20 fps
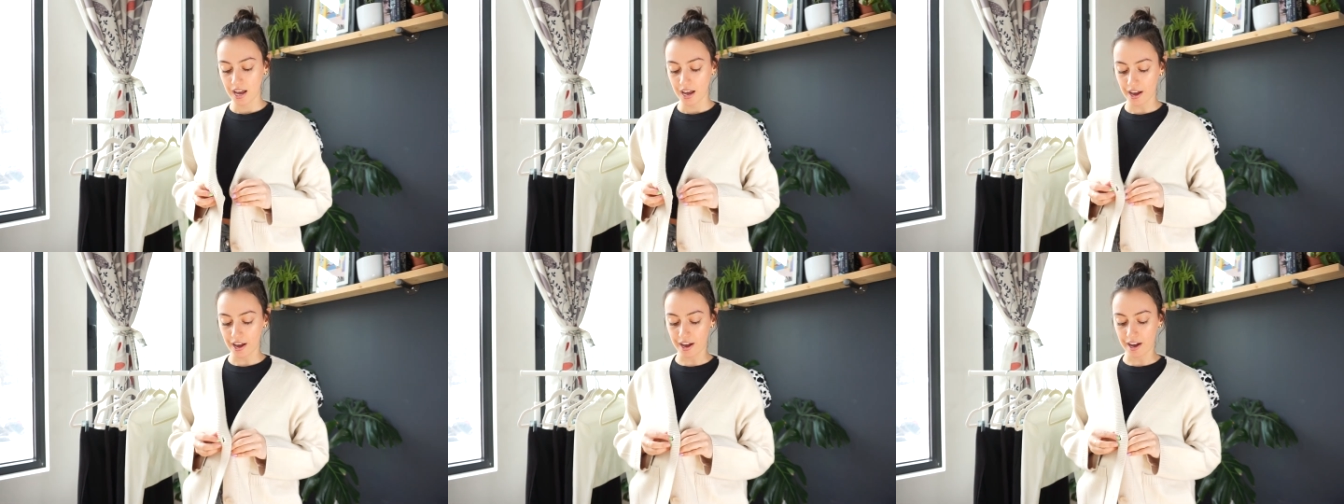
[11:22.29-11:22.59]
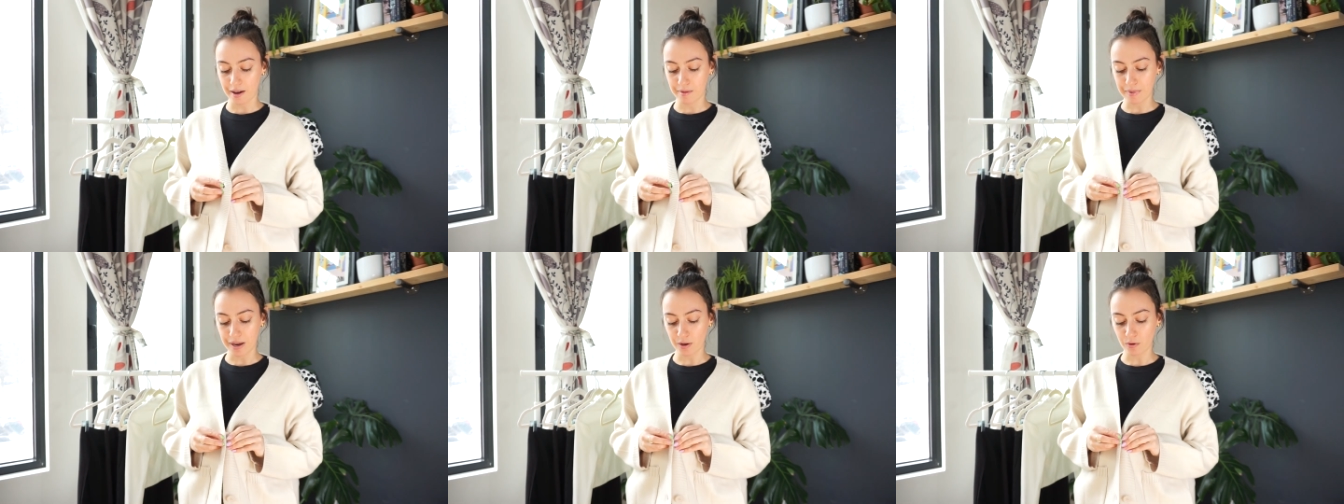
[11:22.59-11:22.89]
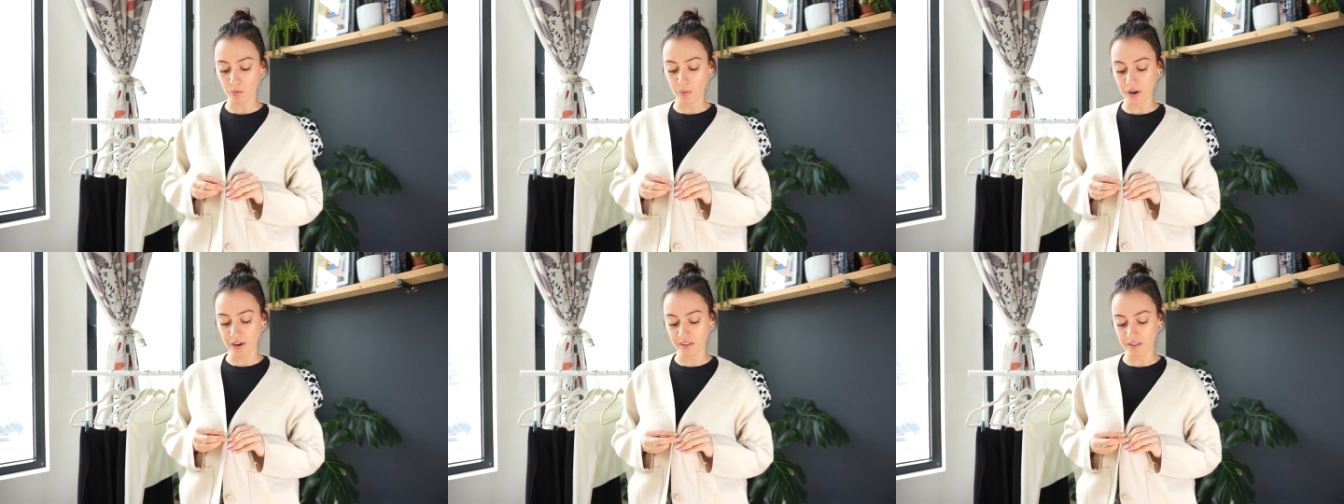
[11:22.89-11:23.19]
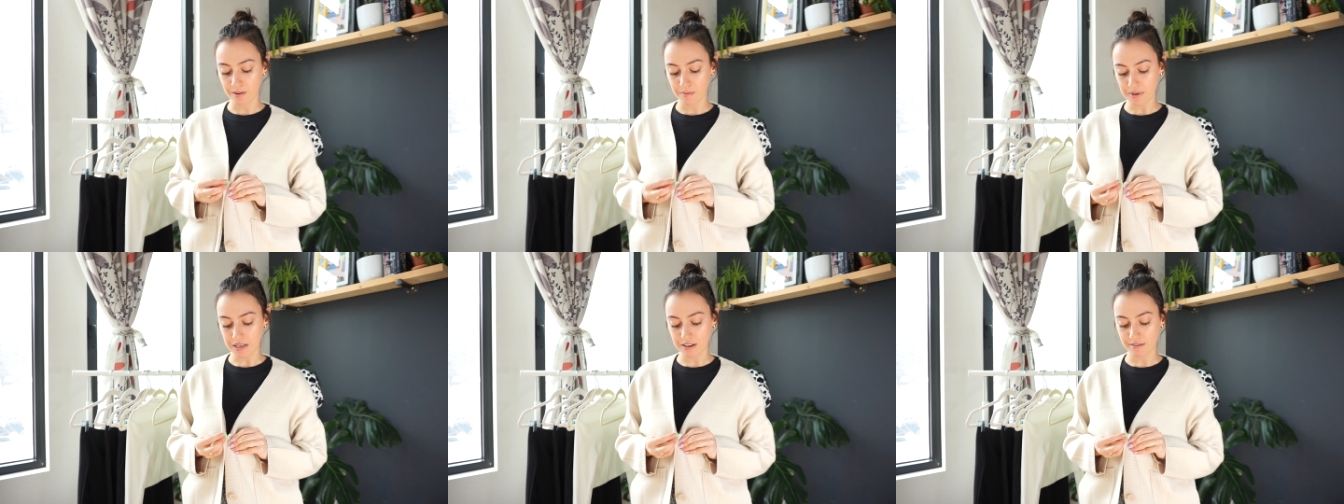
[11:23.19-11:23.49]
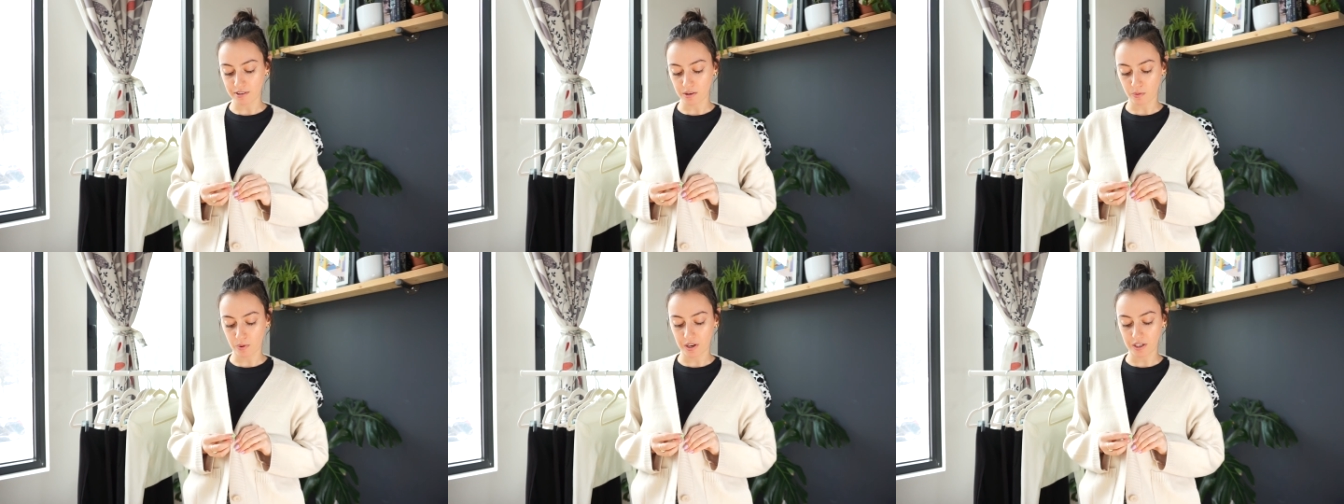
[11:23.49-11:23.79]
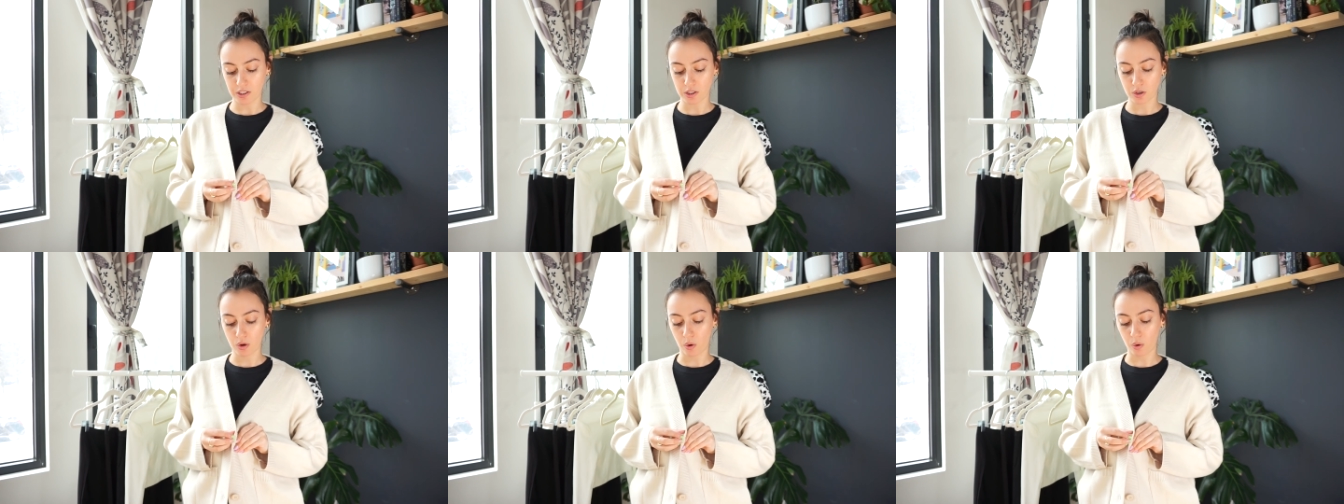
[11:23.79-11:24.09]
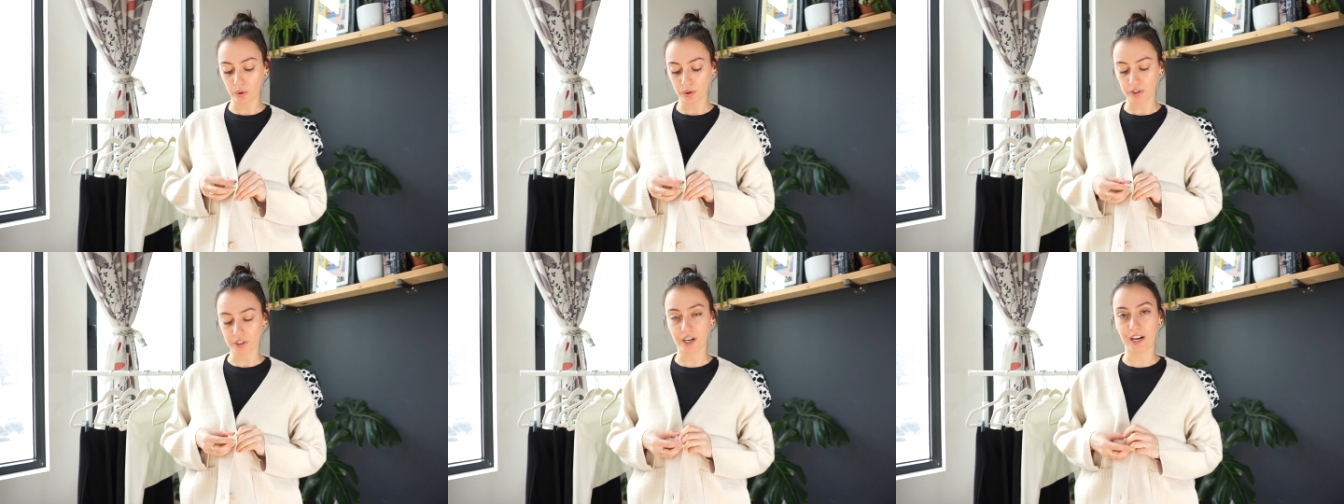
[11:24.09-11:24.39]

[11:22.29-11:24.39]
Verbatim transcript: um, and wear them even when it's colder.